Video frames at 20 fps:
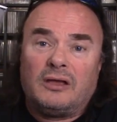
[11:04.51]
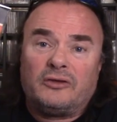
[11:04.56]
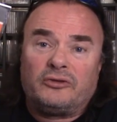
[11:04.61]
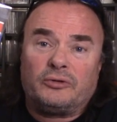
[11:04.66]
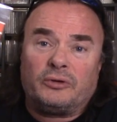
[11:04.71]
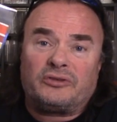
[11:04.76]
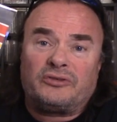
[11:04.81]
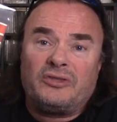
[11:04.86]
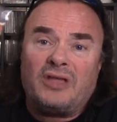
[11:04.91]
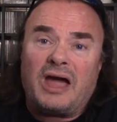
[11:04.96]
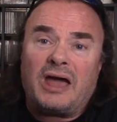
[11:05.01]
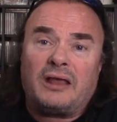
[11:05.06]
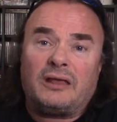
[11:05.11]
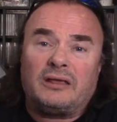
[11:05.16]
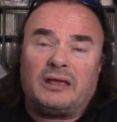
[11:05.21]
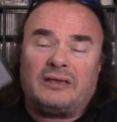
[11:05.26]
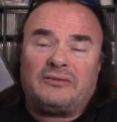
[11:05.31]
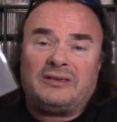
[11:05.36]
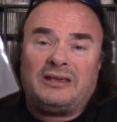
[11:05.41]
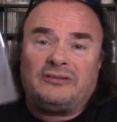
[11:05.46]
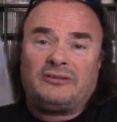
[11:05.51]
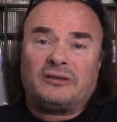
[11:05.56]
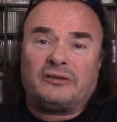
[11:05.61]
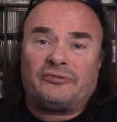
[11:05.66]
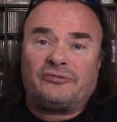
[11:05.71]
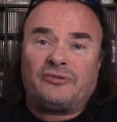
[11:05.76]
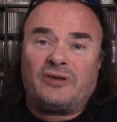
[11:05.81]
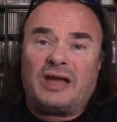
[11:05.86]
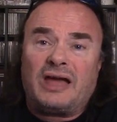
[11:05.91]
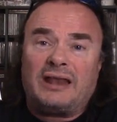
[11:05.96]
So it's not as easy to
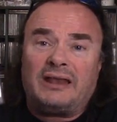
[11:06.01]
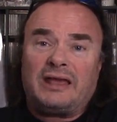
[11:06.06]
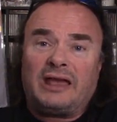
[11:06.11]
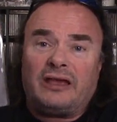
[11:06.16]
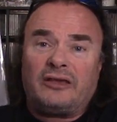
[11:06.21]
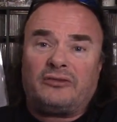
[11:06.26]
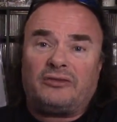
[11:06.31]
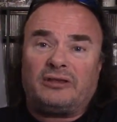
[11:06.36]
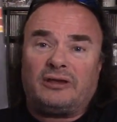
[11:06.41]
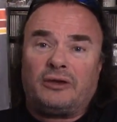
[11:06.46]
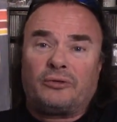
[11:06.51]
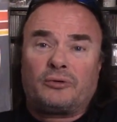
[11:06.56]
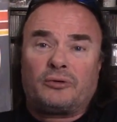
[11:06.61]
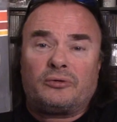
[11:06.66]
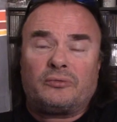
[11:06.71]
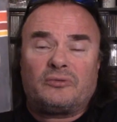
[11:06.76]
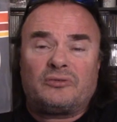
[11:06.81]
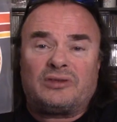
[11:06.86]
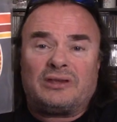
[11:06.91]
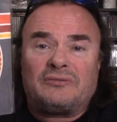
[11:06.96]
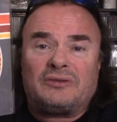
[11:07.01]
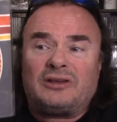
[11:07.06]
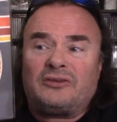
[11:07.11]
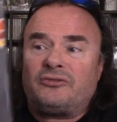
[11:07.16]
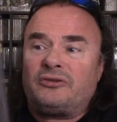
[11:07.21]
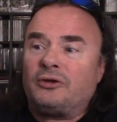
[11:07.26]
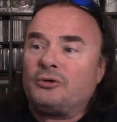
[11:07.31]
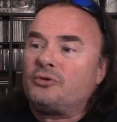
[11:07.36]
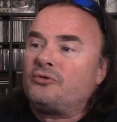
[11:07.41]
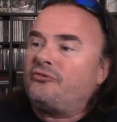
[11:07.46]
find as the other 7-inch
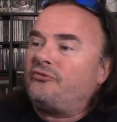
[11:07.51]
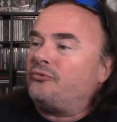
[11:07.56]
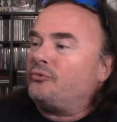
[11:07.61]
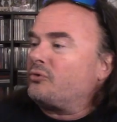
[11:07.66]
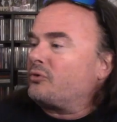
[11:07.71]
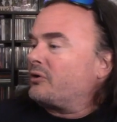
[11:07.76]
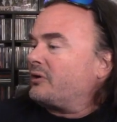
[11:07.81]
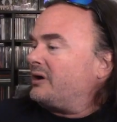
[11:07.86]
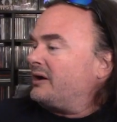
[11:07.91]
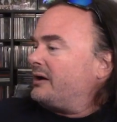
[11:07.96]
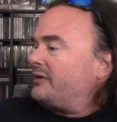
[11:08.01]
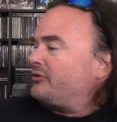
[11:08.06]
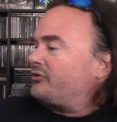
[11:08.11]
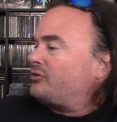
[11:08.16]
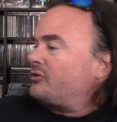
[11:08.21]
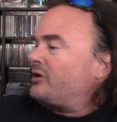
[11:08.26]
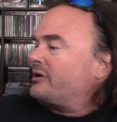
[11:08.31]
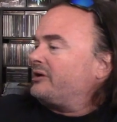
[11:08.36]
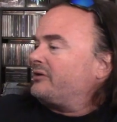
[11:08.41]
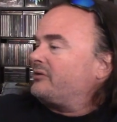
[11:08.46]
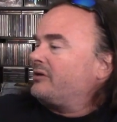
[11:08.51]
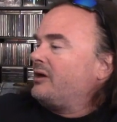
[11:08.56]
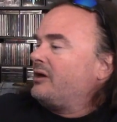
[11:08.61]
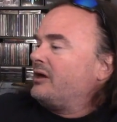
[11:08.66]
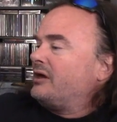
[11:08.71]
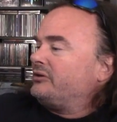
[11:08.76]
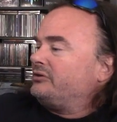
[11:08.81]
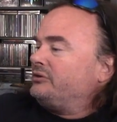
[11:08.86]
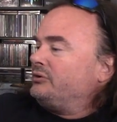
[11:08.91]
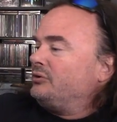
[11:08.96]
single for uh, the song is
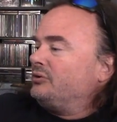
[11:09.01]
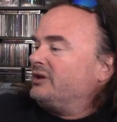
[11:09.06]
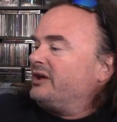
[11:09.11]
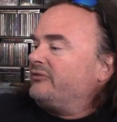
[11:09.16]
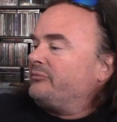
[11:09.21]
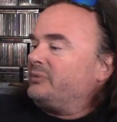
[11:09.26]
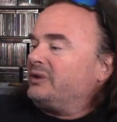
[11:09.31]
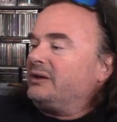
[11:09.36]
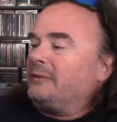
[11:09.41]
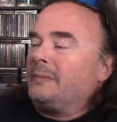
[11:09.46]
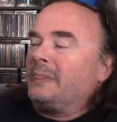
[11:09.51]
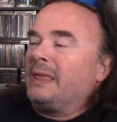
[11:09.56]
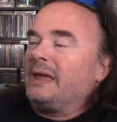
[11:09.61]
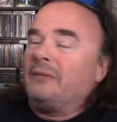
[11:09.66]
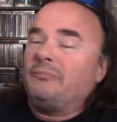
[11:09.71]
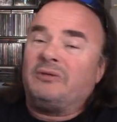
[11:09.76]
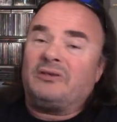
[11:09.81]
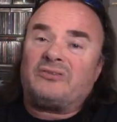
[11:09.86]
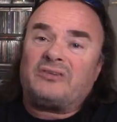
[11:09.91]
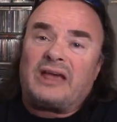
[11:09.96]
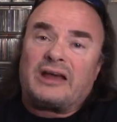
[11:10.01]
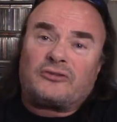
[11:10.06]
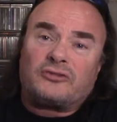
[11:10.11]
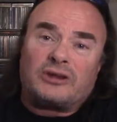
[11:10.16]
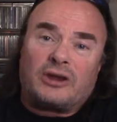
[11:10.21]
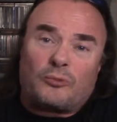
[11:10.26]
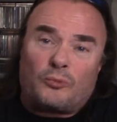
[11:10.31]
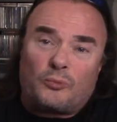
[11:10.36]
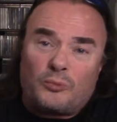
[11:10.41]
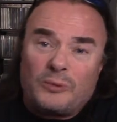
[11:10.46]
Do You Love Me. This is
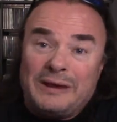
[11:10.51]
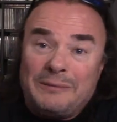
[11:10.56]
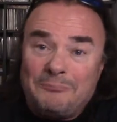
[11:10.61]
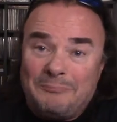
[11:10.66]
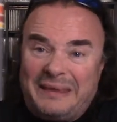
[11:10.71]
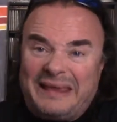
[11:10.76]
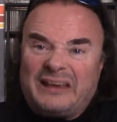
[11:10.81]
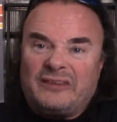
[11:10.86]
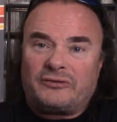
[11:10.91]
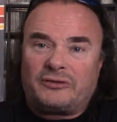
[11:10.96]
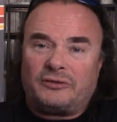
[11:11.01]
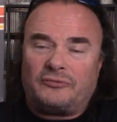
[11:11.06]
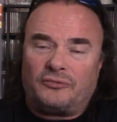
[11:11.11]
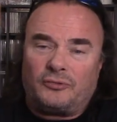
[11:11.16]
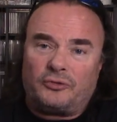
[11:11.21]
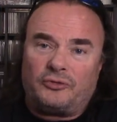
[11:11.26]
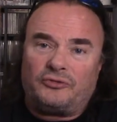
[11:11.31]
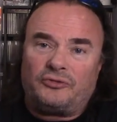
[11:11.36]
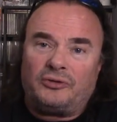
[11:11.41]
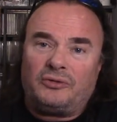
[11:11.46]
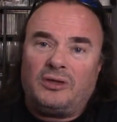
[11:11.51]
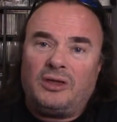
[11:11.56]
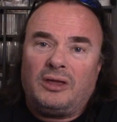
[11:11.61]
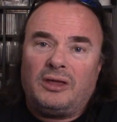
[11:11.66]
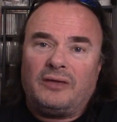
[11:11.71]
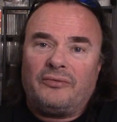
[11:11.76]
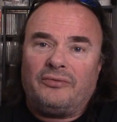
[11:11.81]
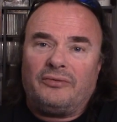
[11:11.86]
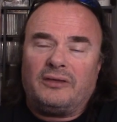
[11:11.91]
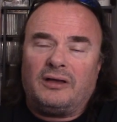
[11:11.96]
actually a remixed version
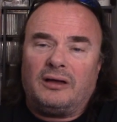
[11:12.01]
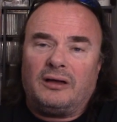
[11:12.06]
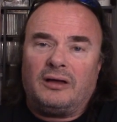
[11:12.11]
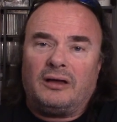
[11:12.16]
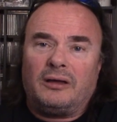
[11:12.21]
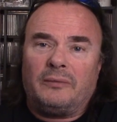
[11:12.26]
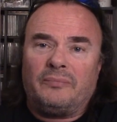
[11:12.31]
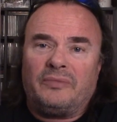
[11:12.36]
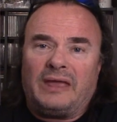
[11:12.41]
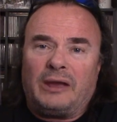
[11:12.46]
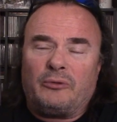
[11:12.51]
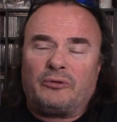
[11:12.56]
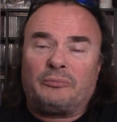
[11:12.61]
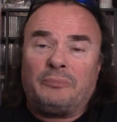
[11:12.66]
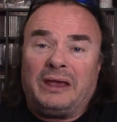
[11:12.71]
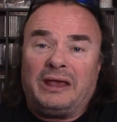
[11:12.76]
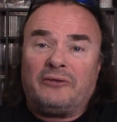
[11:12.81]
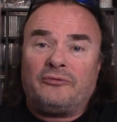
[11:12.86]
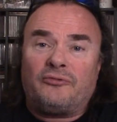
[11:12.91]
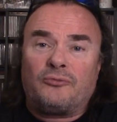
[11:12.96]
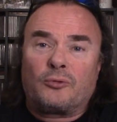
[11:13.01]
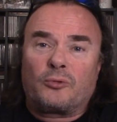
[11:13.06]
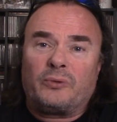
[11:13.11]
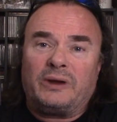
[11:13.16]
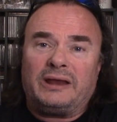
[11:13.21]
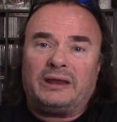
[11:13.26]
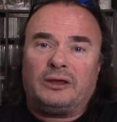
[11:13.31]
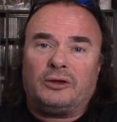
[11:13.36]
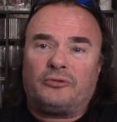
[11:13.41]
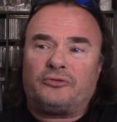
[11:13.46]
um, that was made for
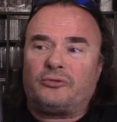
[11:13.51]
radio.